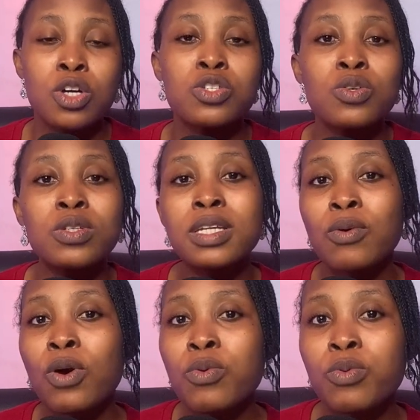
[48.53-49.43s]
So the
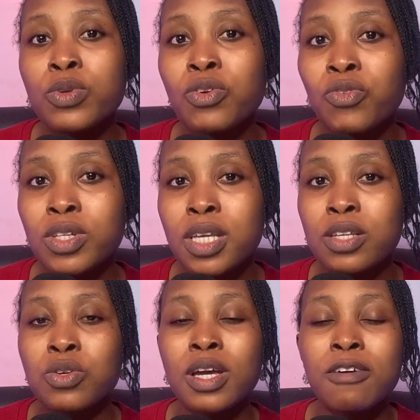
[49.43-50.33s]
one we really filter,
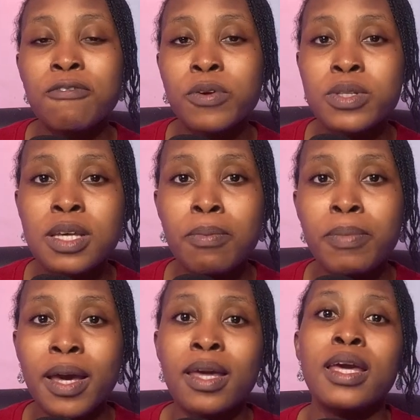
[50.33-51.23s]
so you can filter
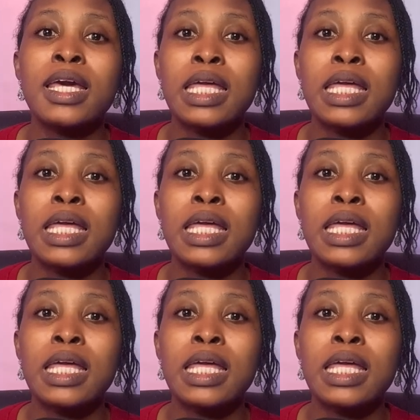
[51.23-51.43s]
by